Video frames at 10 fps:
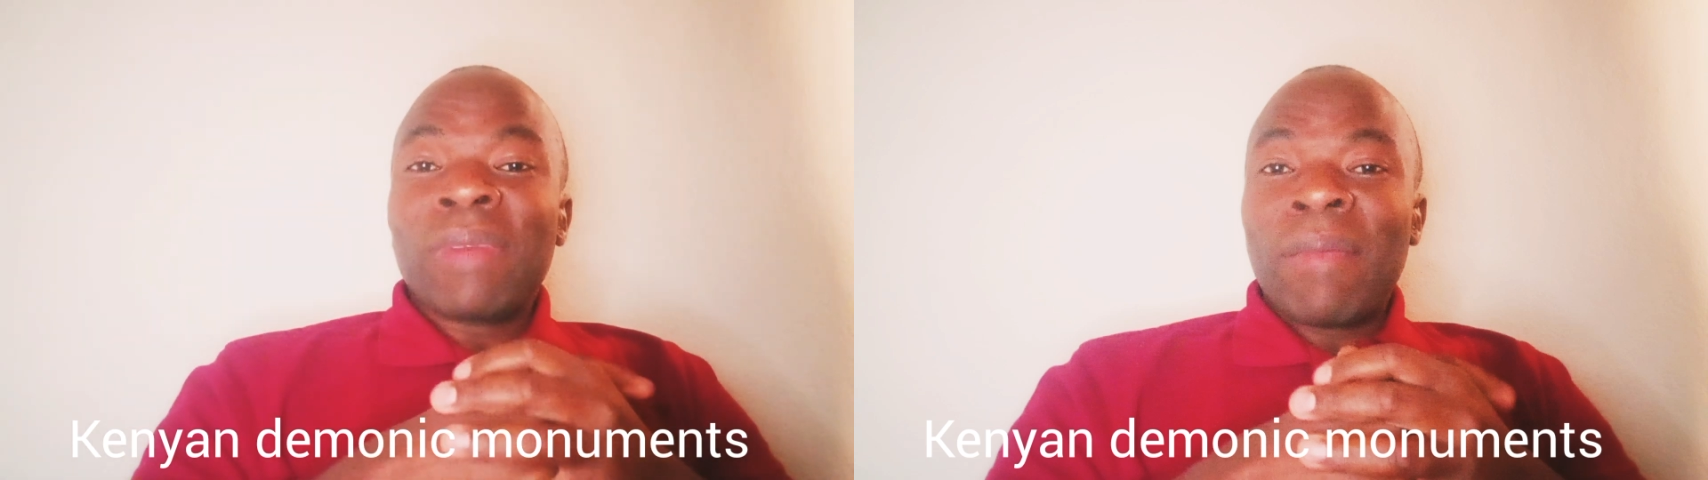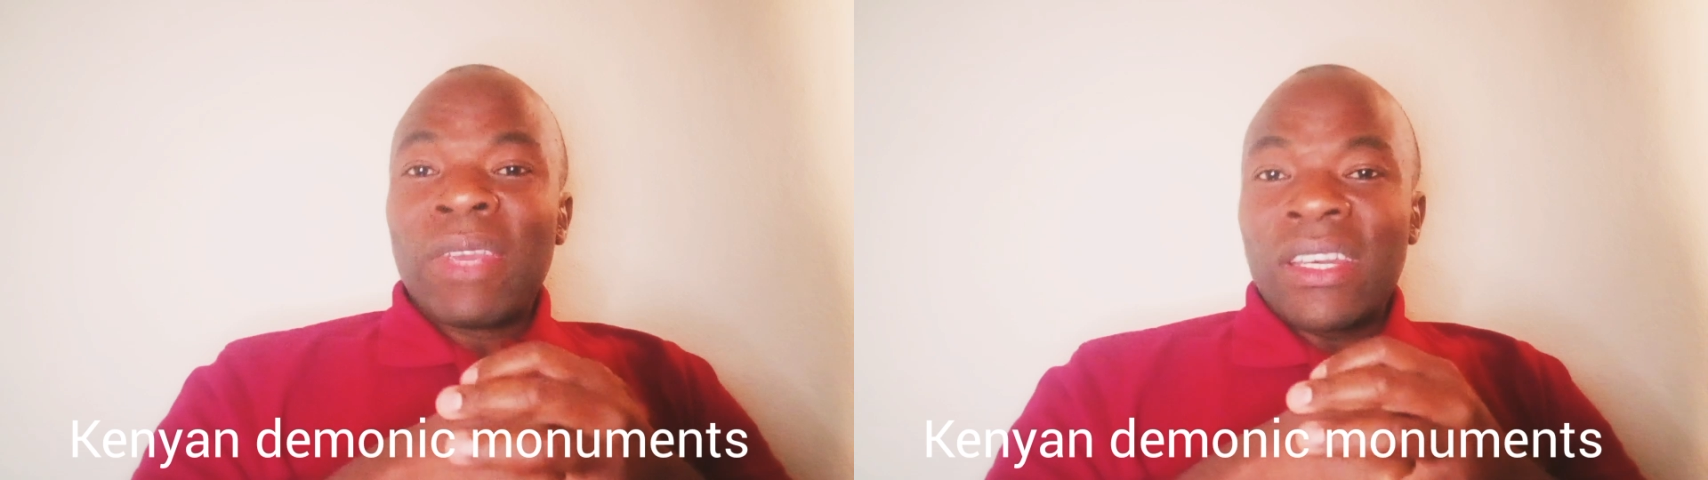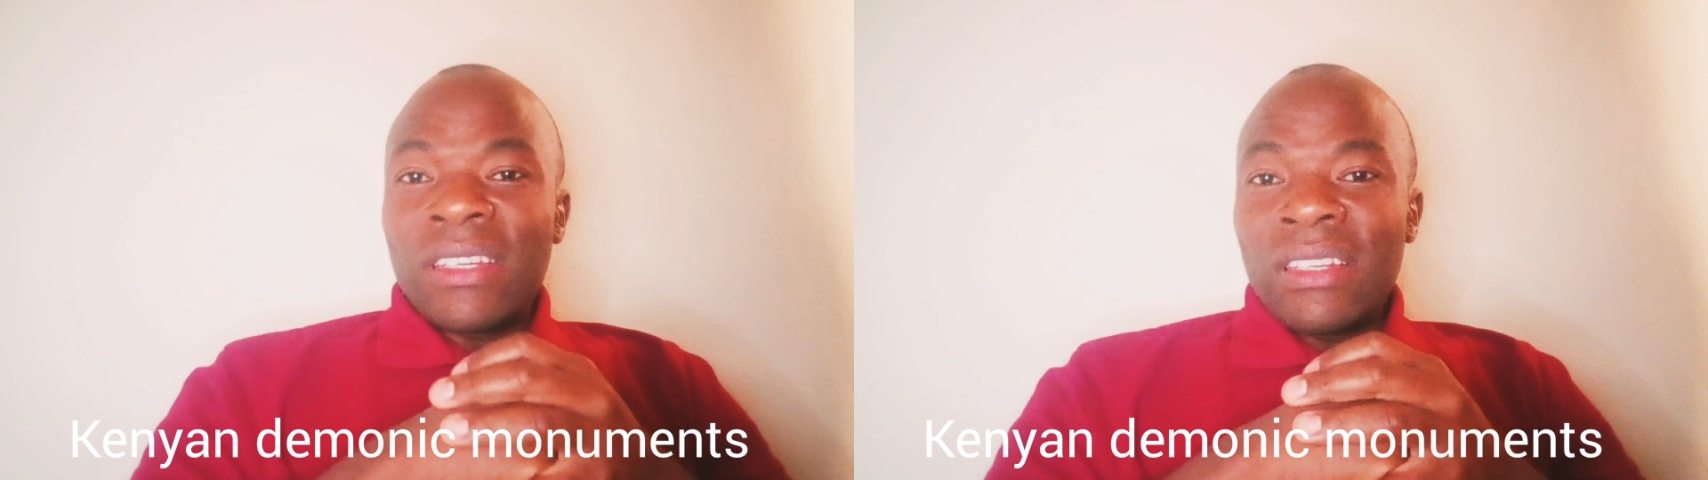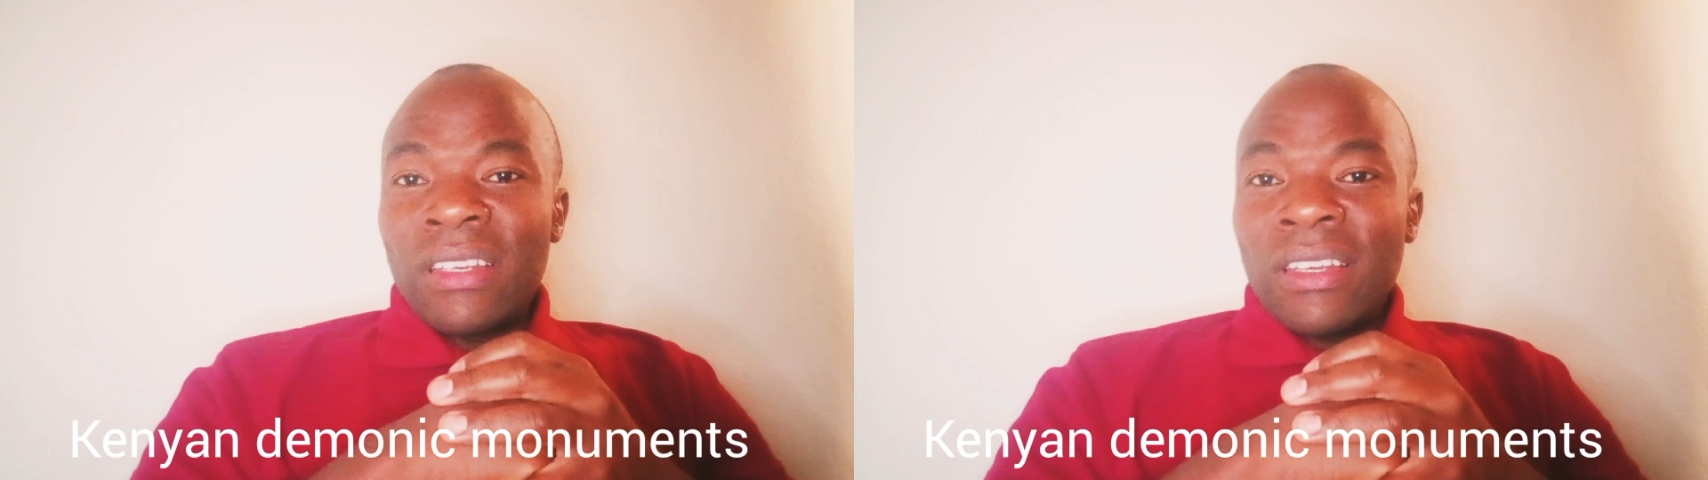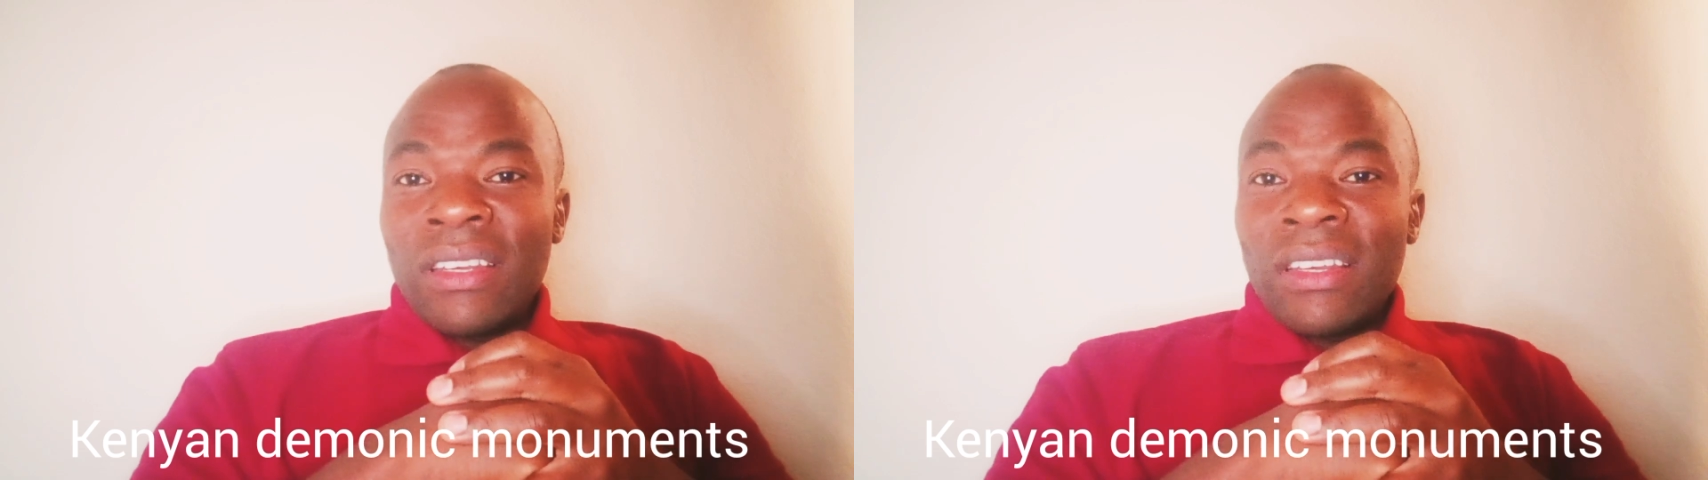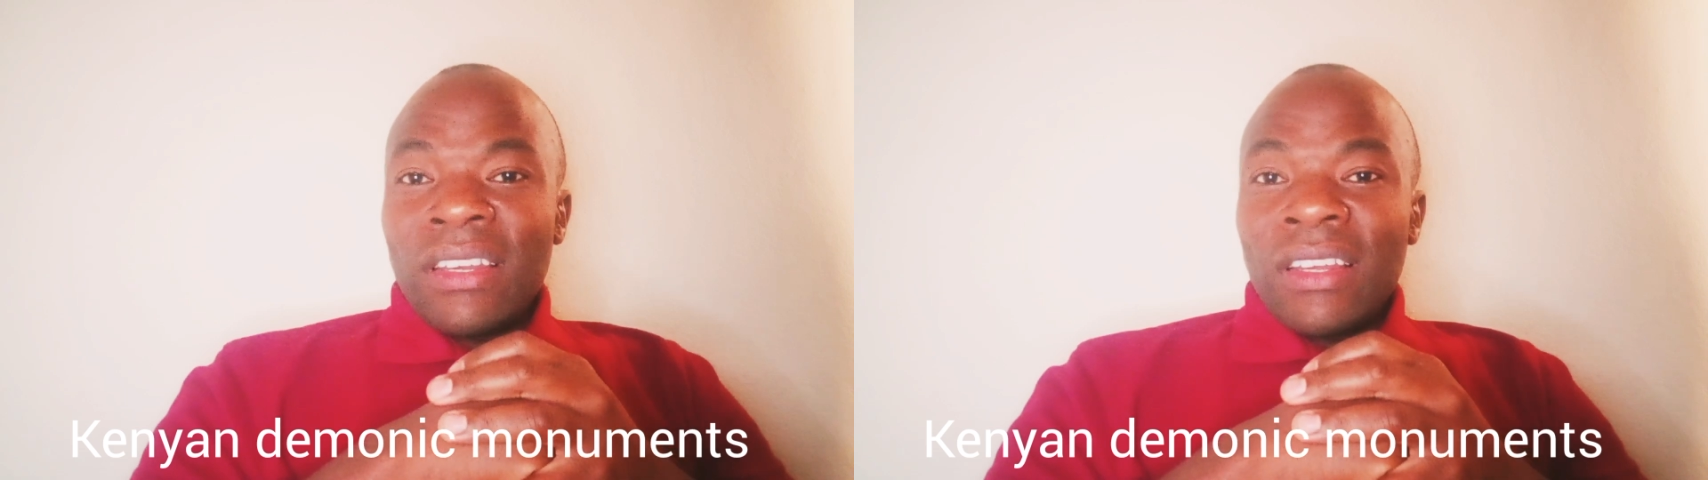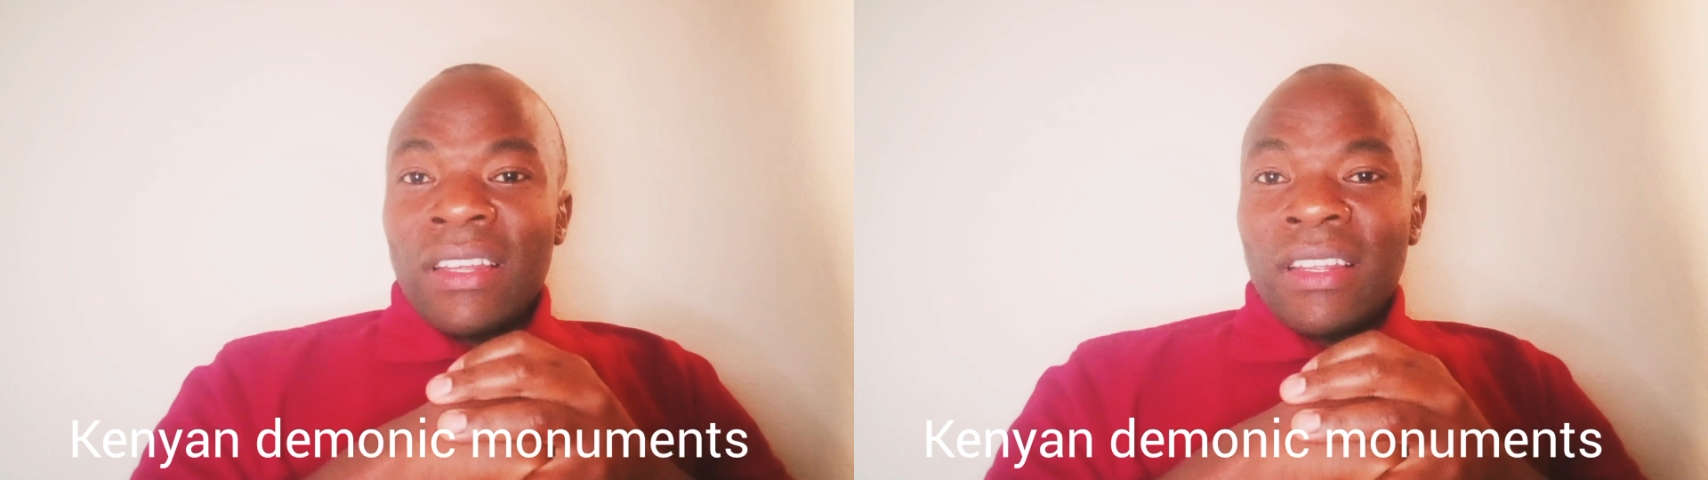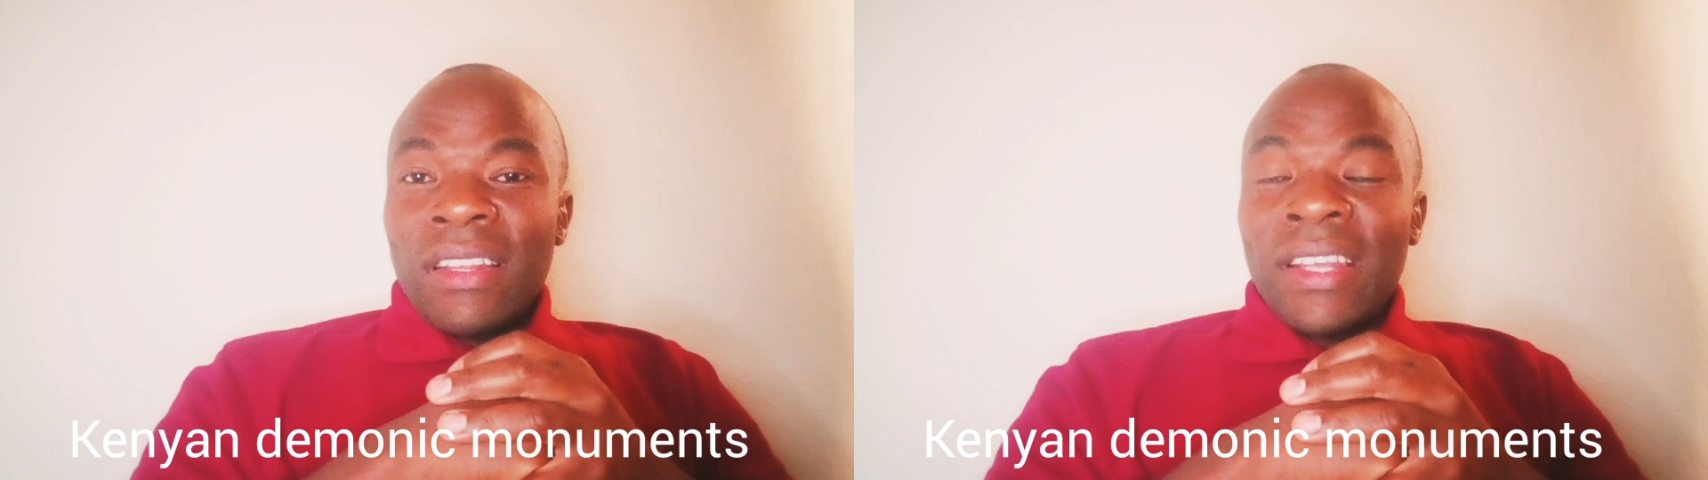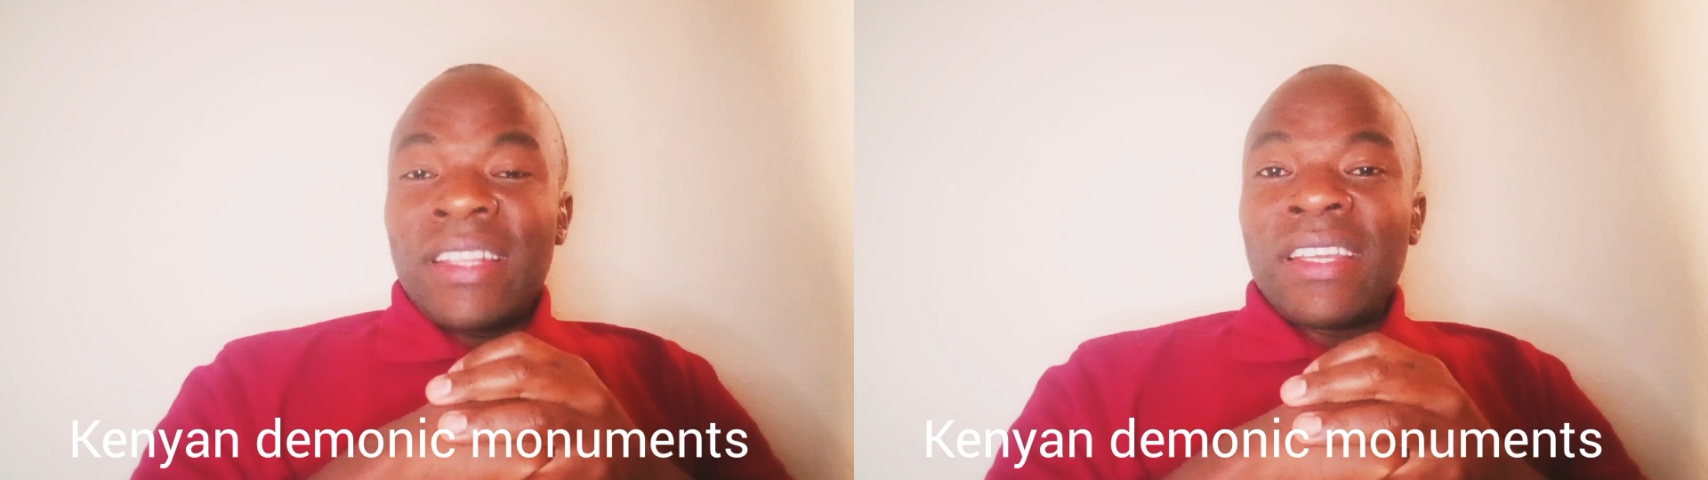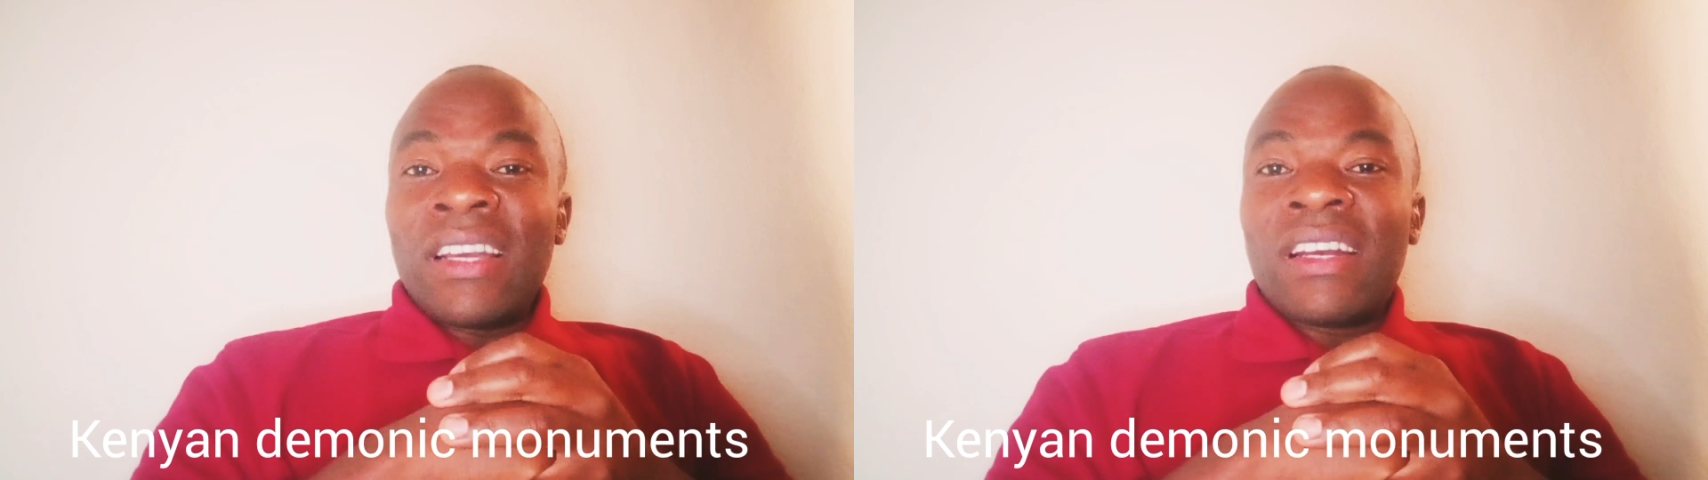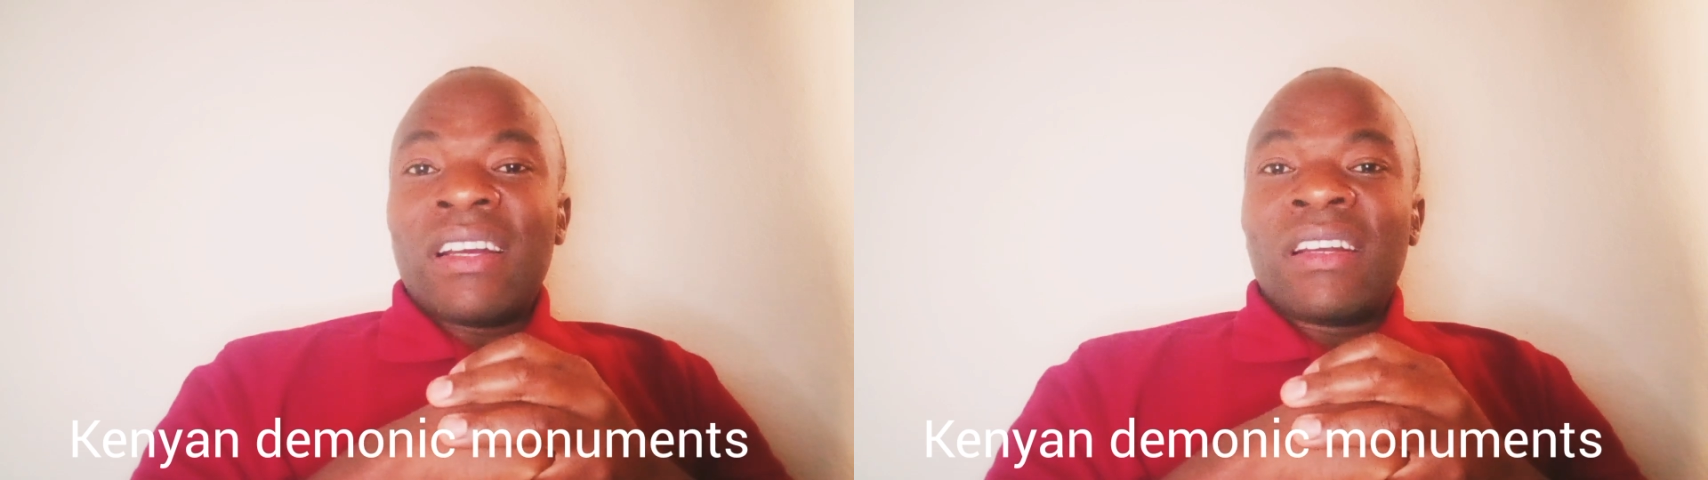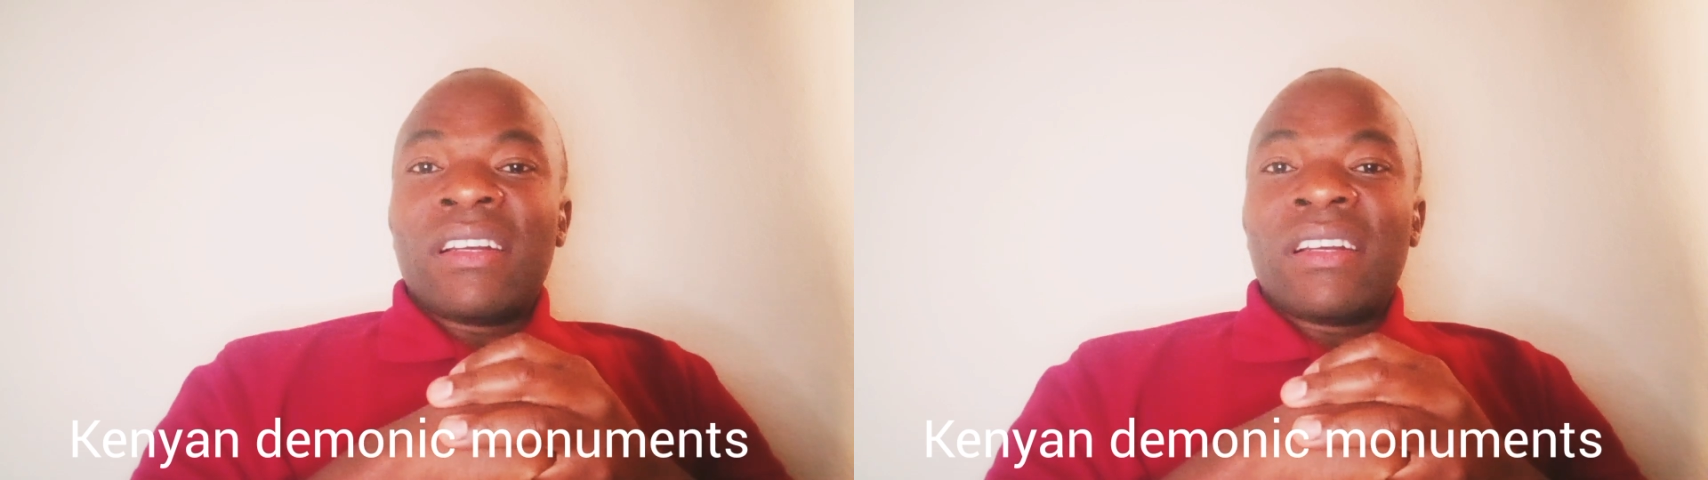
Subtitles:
mummied, they think